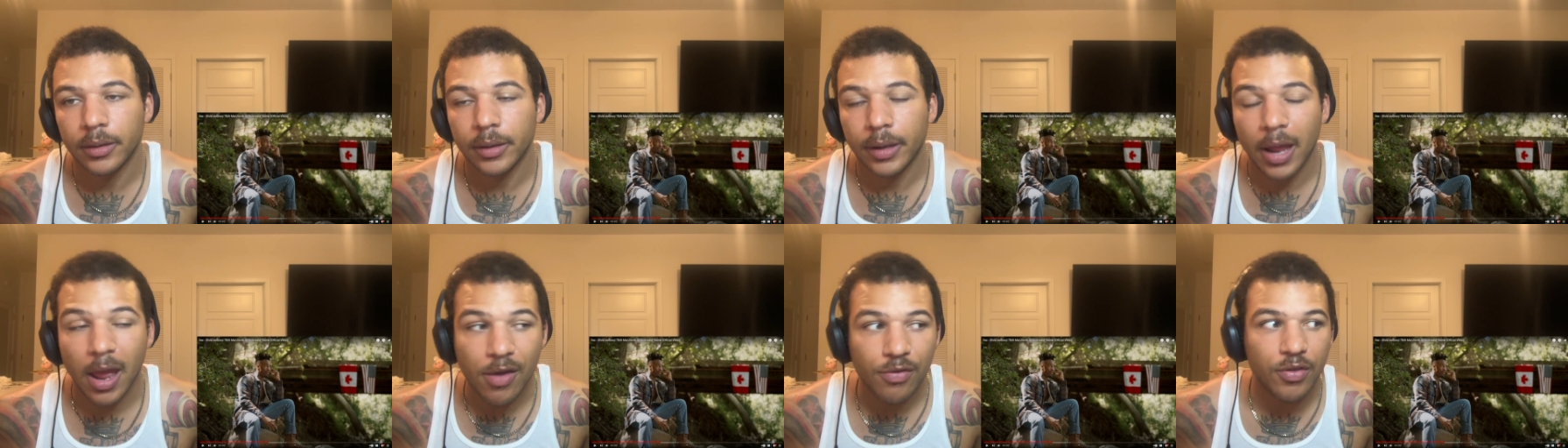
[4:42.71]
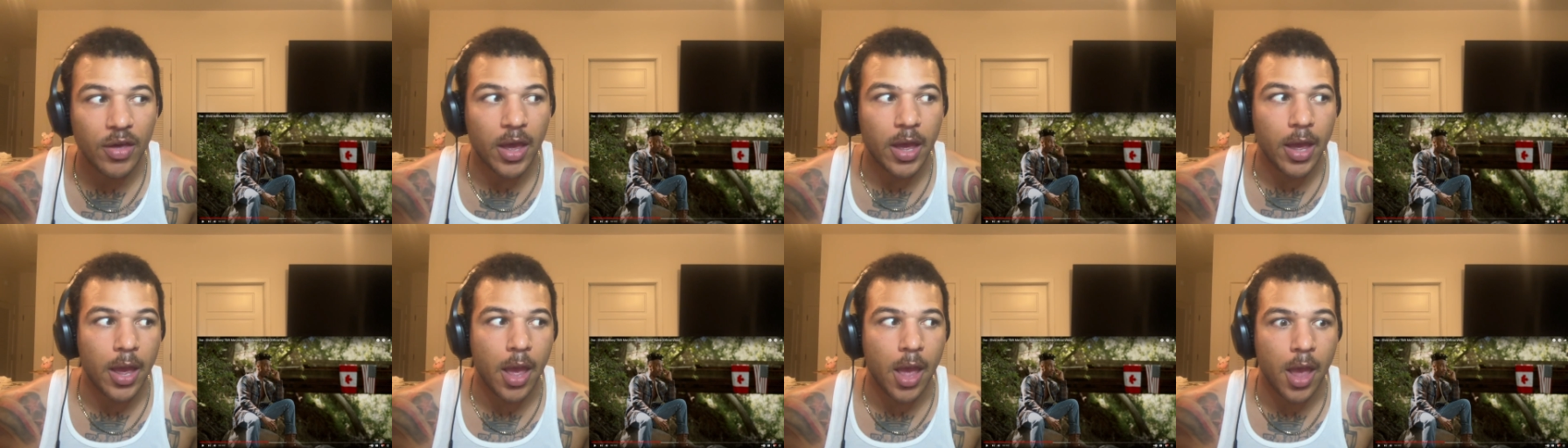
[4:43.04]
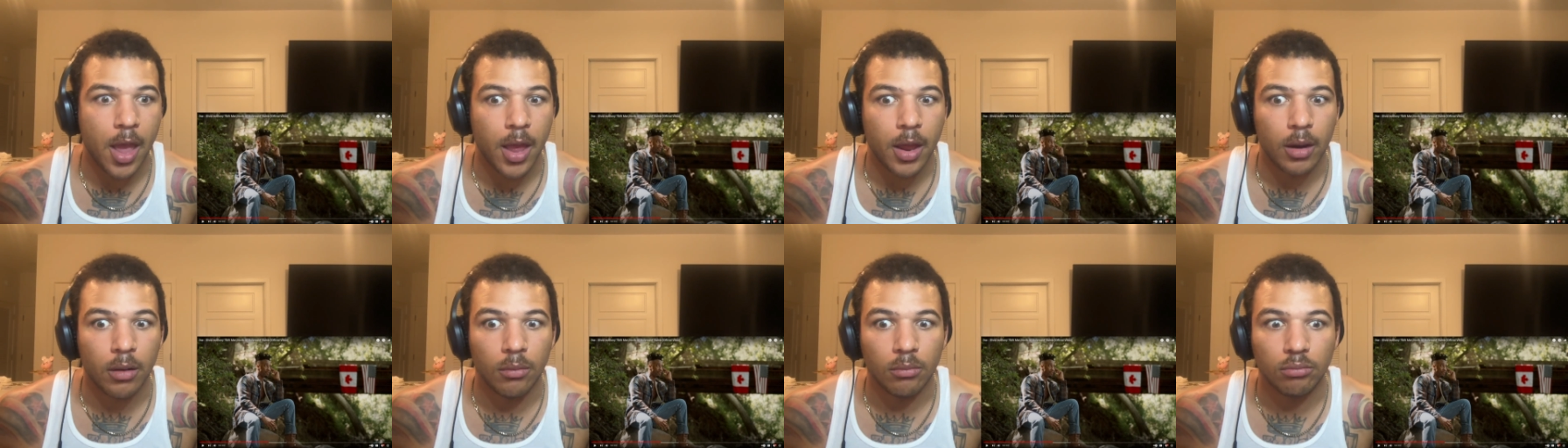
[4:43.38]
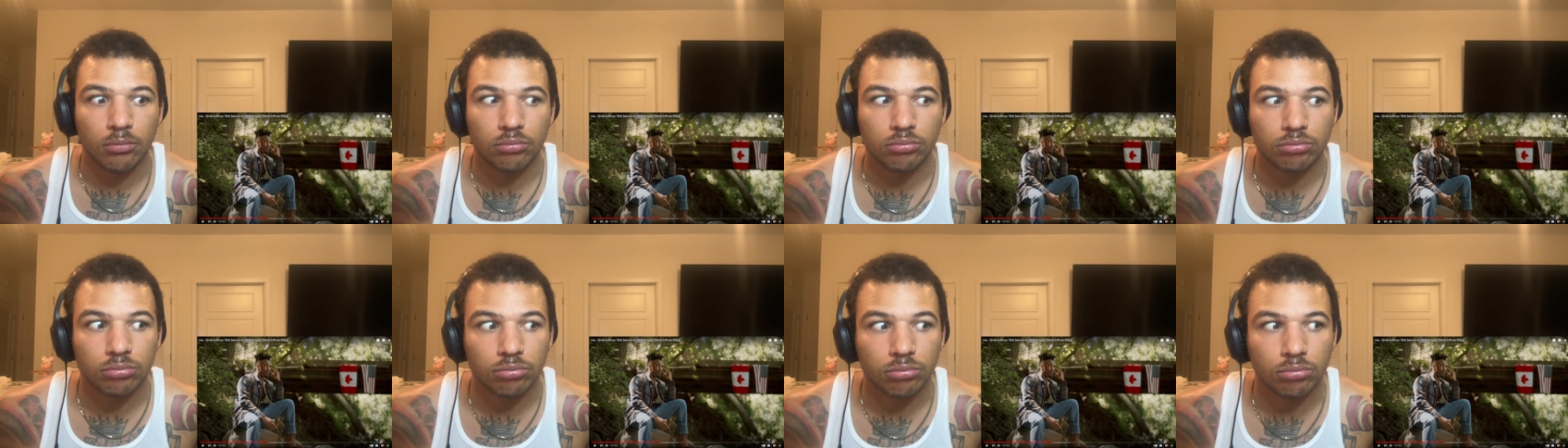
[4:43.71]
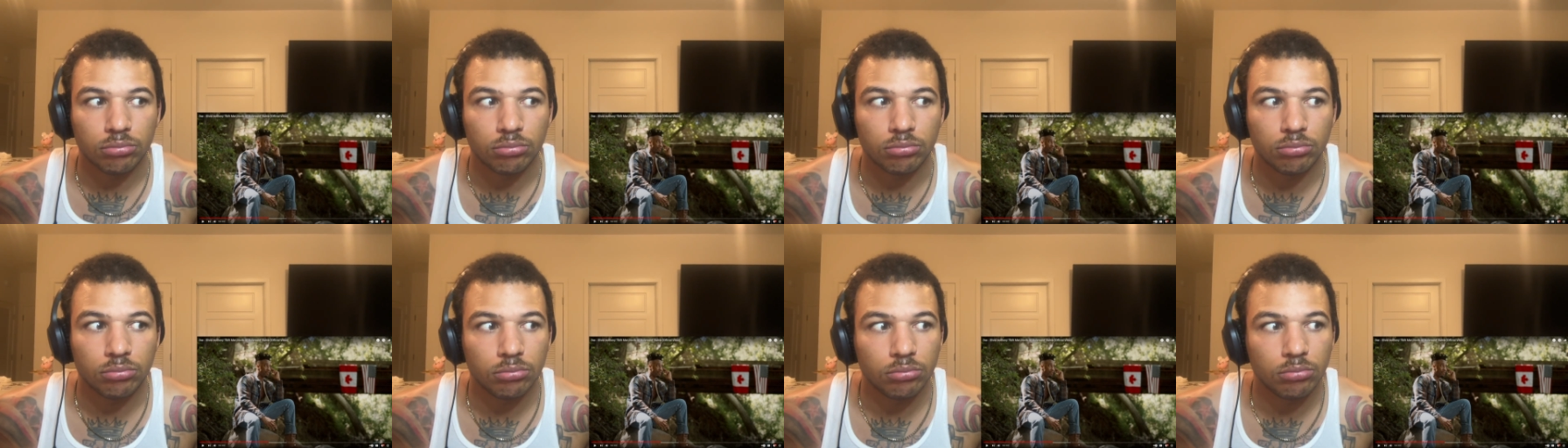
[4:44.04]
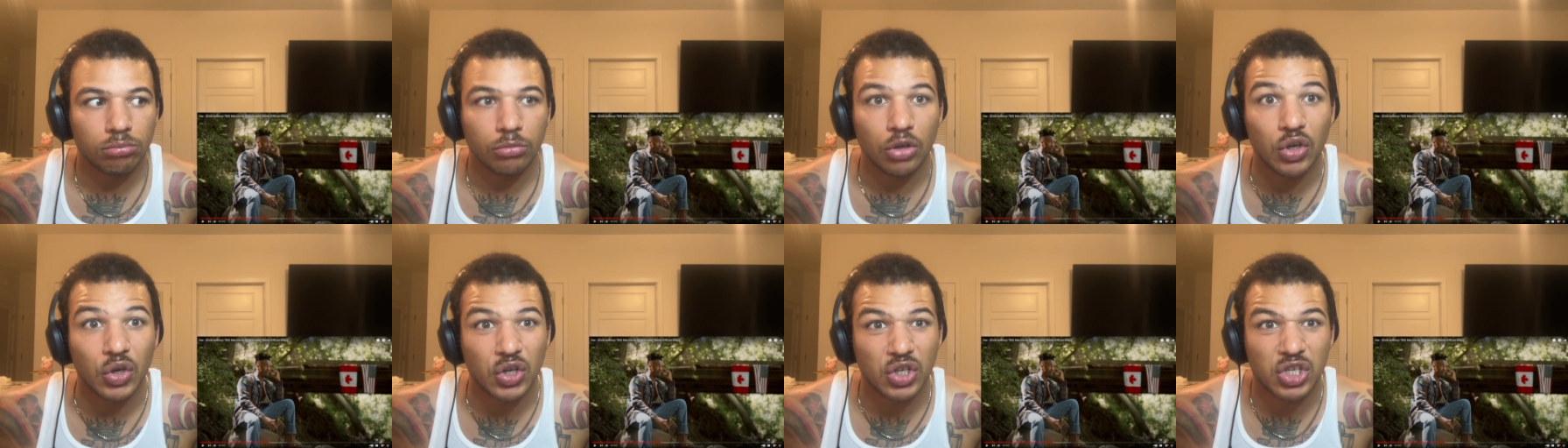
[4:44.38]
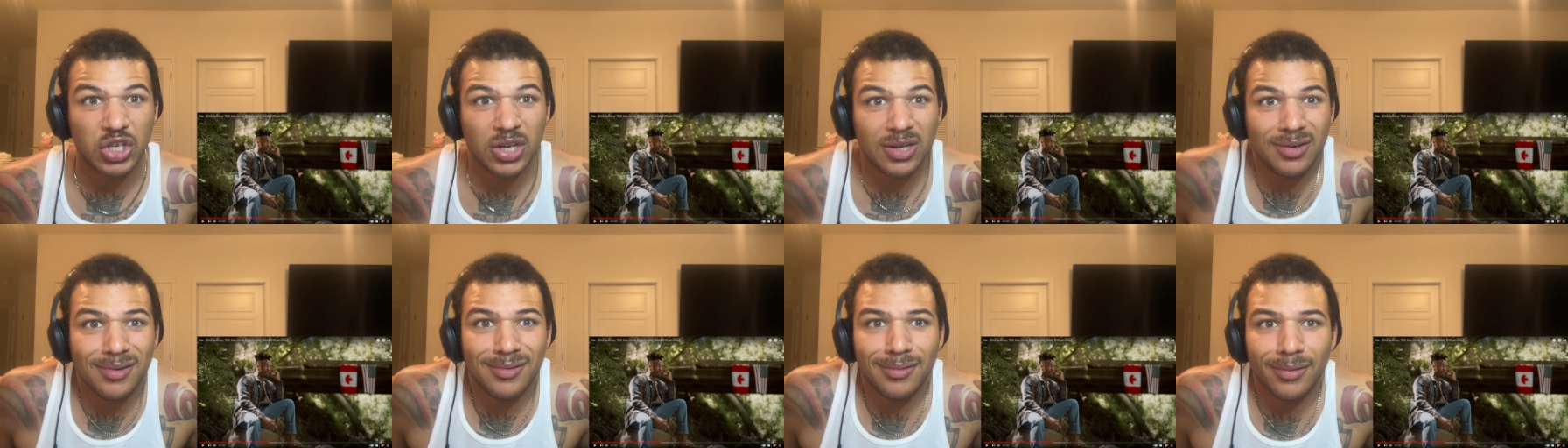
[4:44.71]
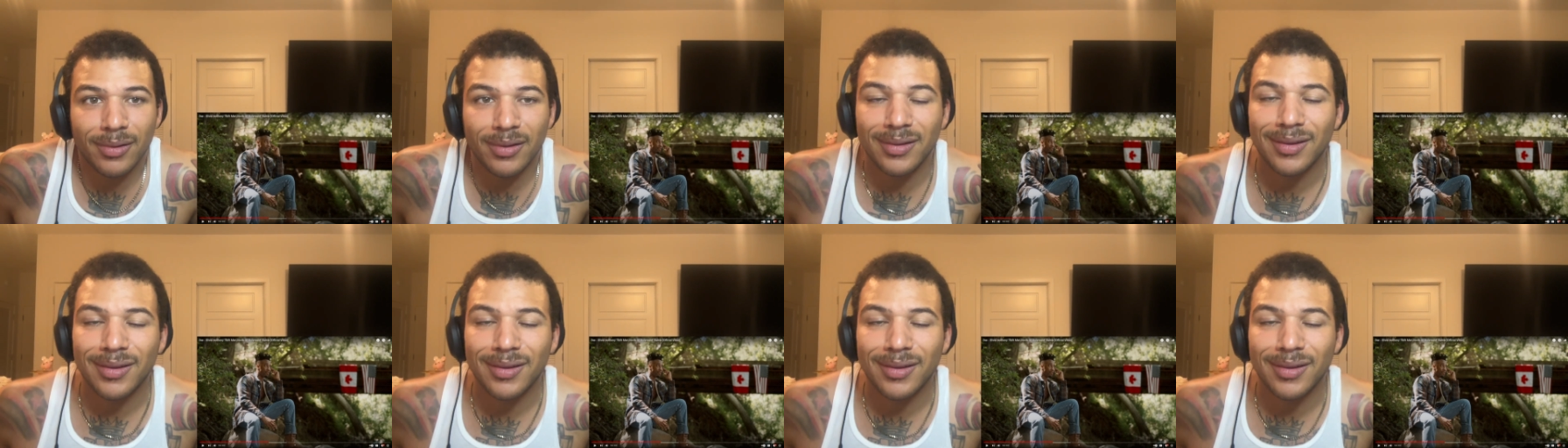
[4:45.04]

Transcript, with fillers: and then you can chill.